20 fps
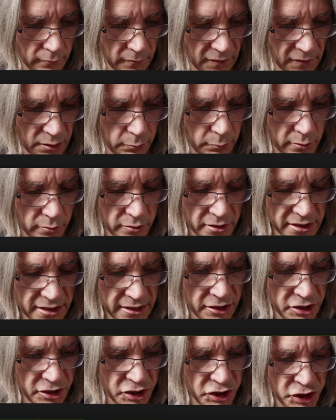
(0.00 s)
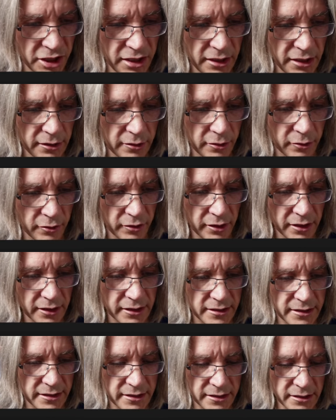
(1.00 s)
And we will say
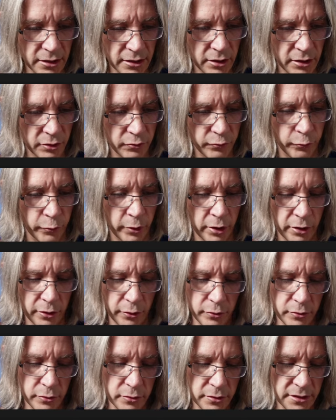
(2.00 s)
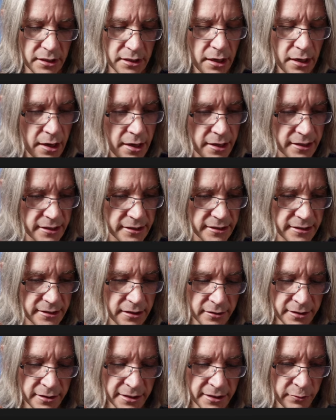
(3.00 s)
sheet.insert rows.
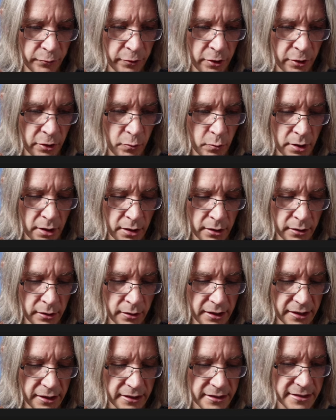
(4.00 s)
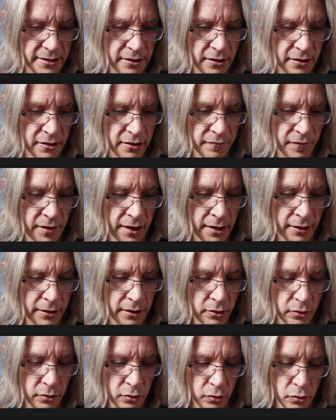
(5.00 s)
Starting at row 1, insert the
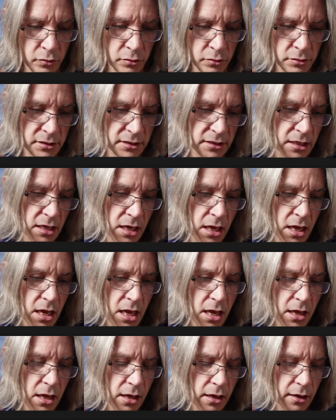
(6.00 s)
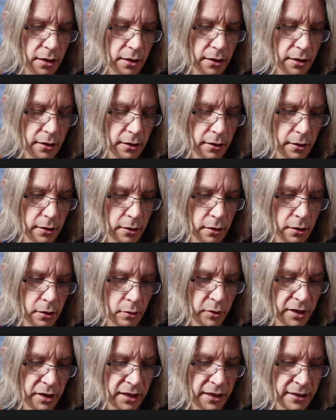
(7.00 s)
values.
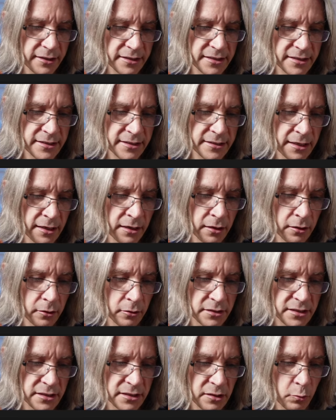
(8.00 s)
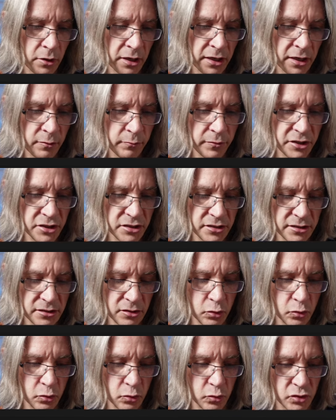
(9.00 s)
We need a cell, so why don't we just
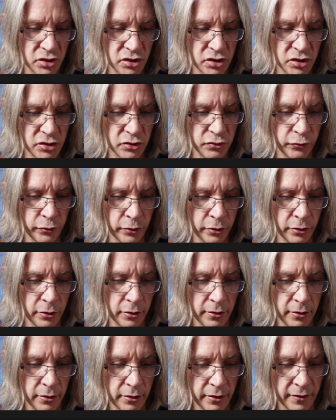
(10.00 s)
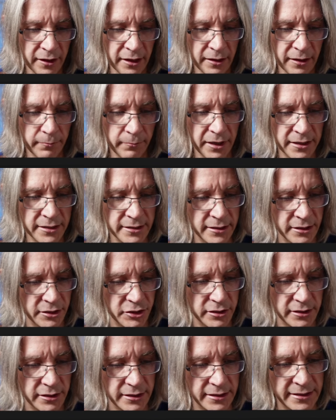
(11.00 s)
call str on that
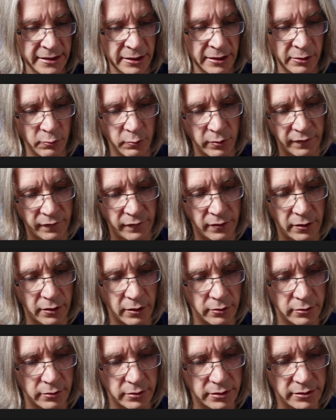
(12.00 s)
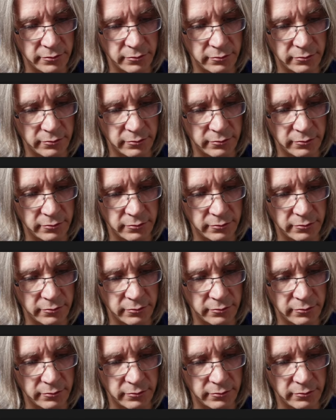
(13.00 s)
message and see what we've got.